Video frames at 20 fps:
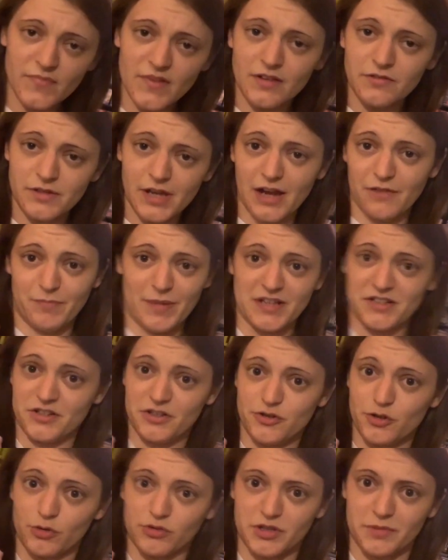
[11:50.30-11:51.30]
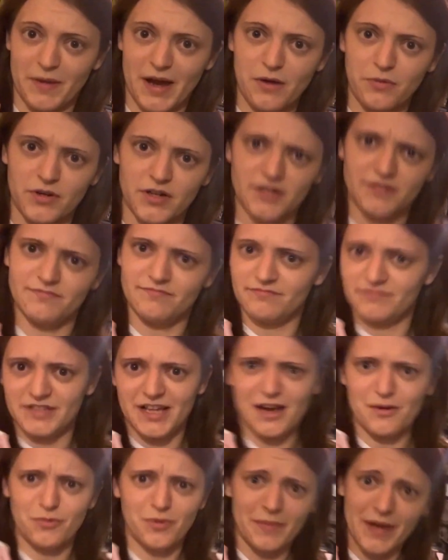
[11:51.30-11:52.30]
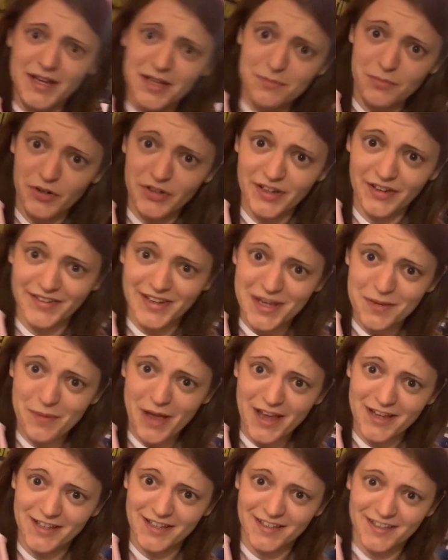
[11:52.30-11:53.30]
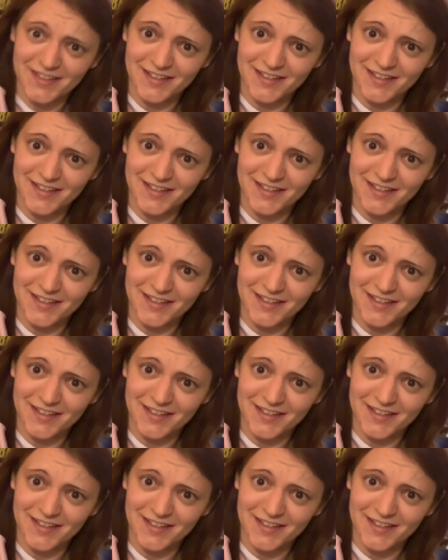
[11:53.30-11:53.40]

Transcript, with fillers: yeah, I've basically dug them out and yeah, we're making money on eBay.